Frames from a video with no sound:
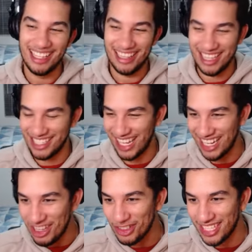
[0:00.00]
There's a
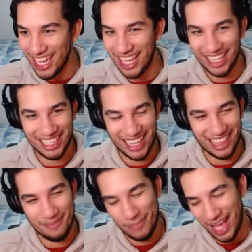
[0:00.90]
new tech that
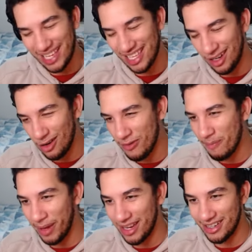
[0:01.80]
the Black Yellow Luffy
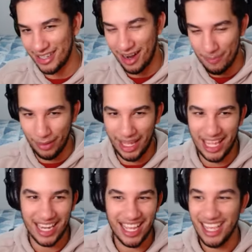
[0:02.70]
players are
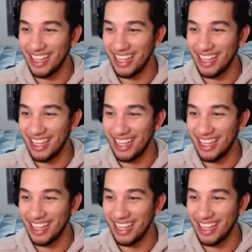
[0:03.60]
playing